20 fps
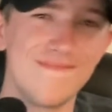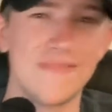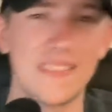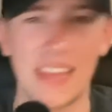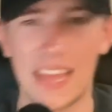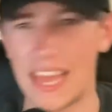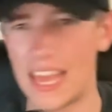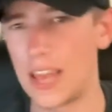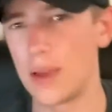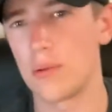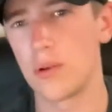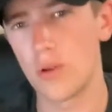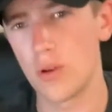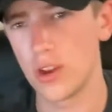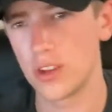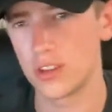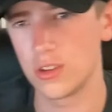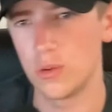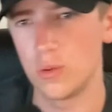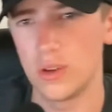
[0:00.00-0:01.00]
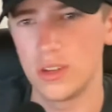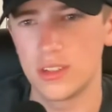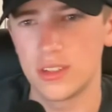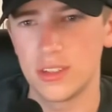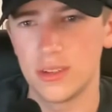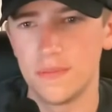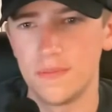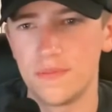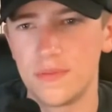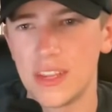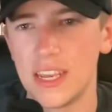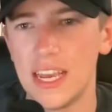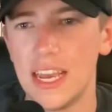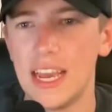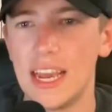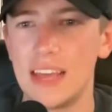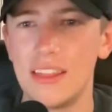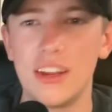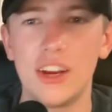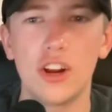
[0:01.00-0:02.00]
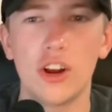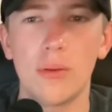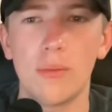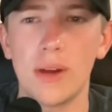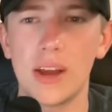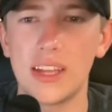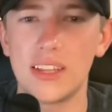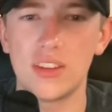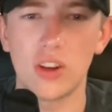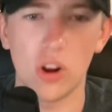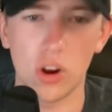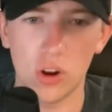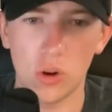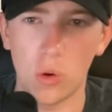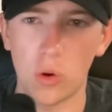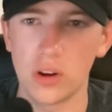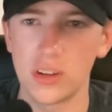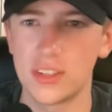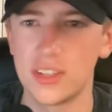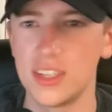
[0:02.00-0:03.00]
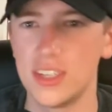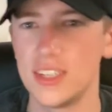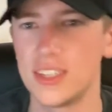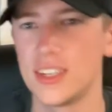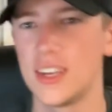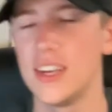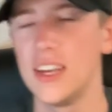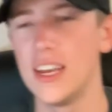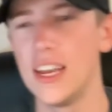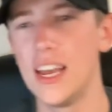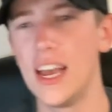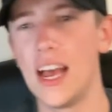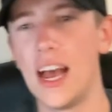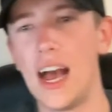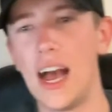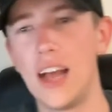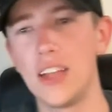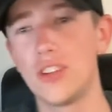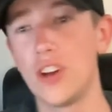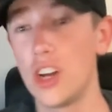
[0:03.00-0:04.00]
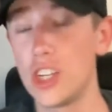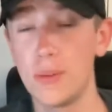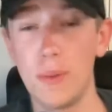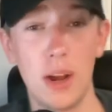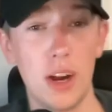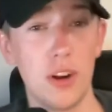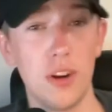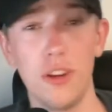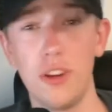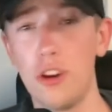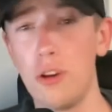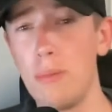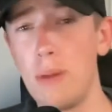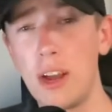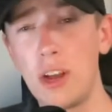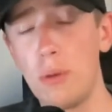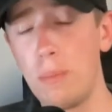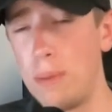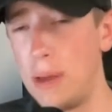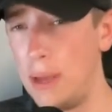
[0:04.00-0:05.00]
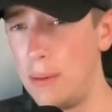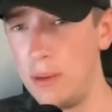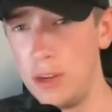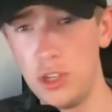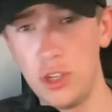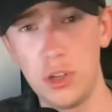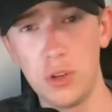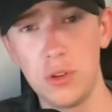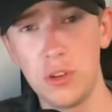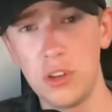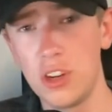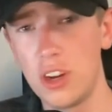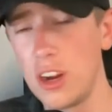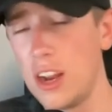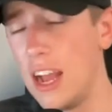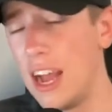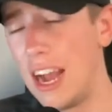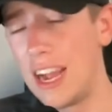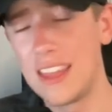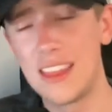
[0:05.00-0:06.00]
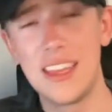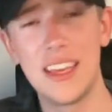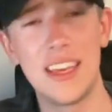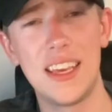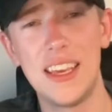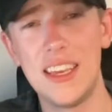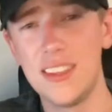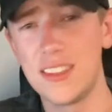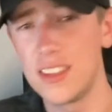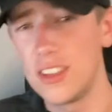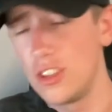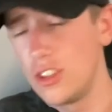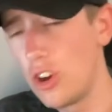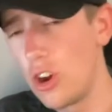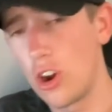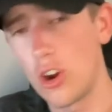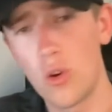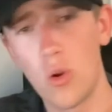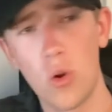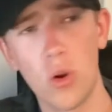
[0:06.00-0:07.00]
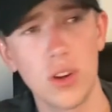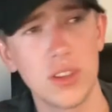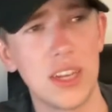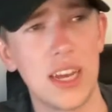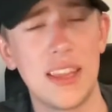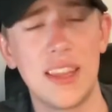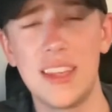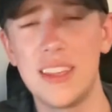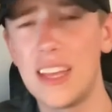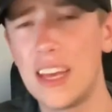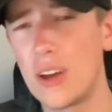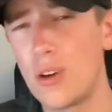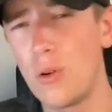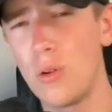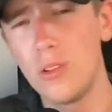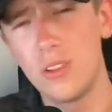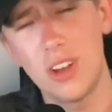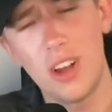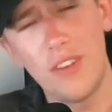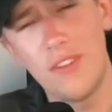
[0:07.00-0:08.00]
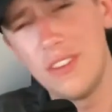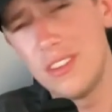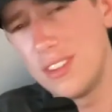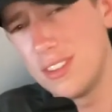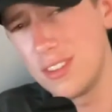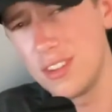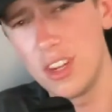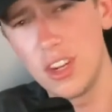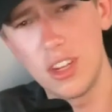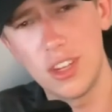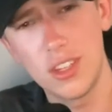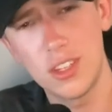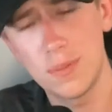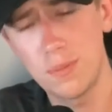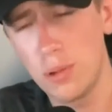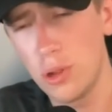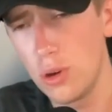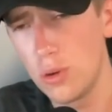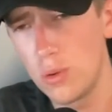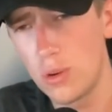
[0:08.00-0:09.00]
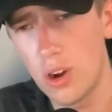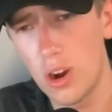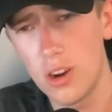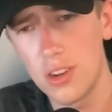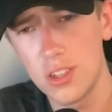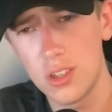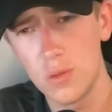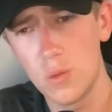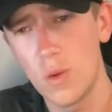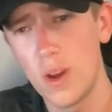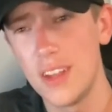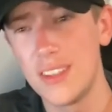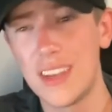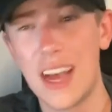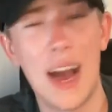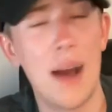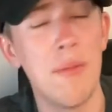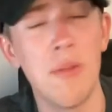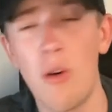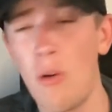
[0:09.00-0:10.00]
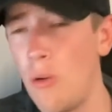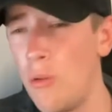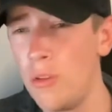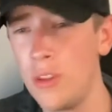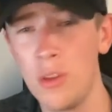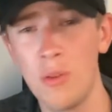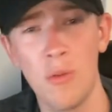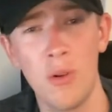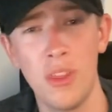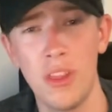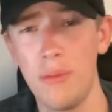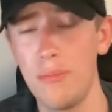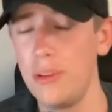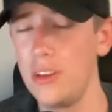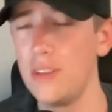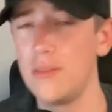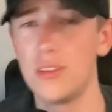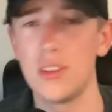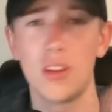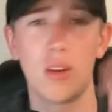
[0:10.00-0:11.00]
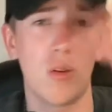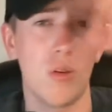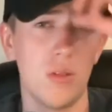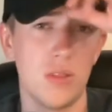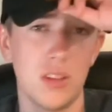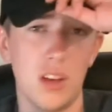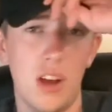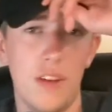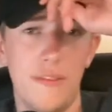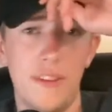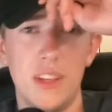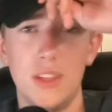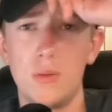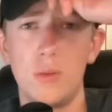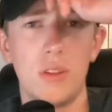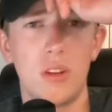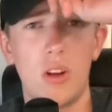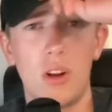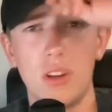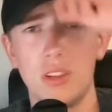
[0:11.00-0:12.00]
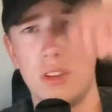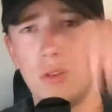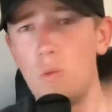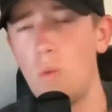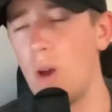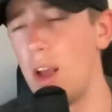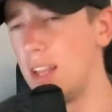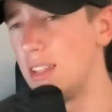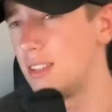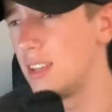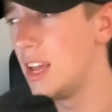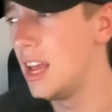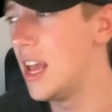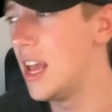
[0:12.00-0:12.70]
Hammer Russell Wilson. And here are my dark horses. I talked about it earlier, Michael Pittman Jr. I think he's a dark horse. I think that Colts offense is going to explode Carson Wentz. I'm the only one that believes in the Colts offense with Carson Wentz.